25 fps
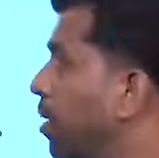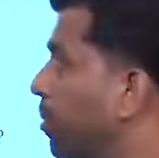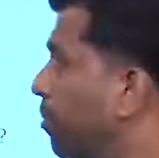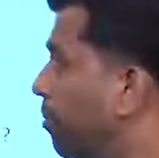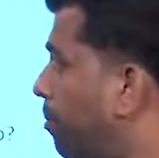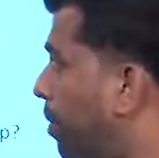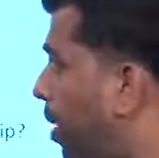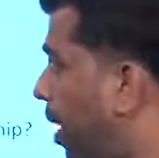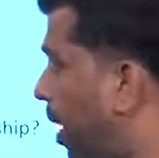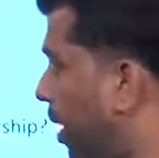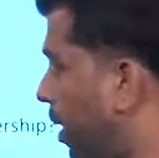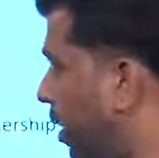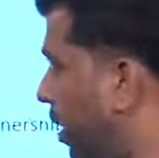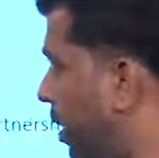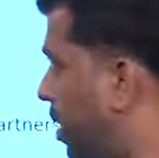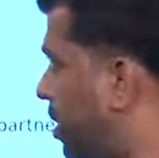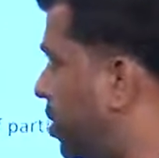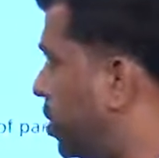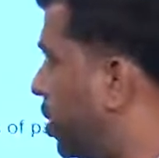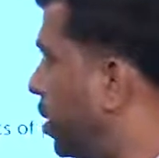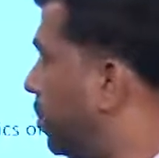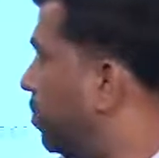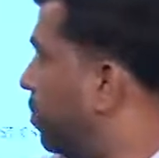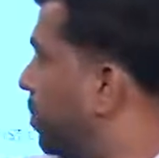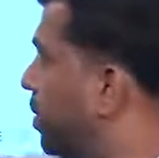
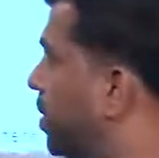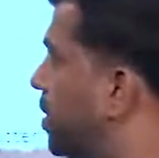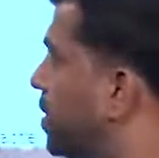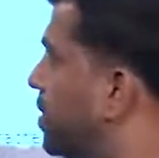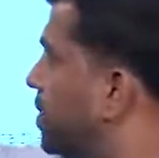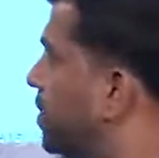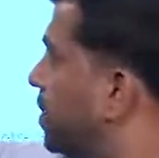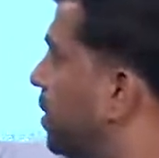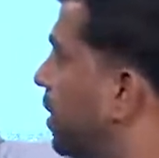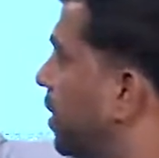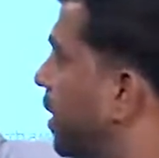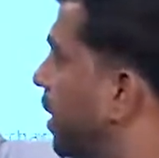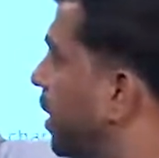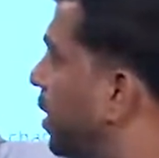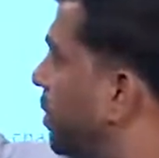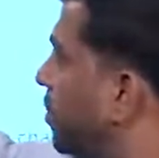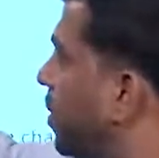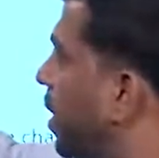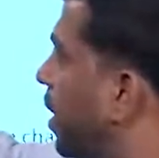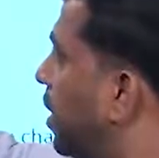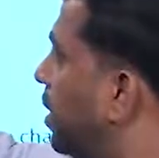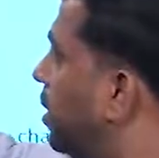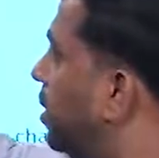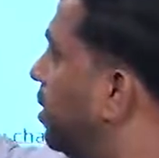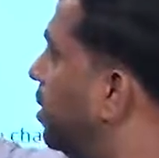partnership. This is correct
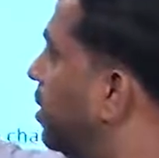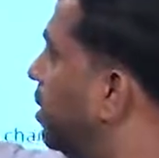one.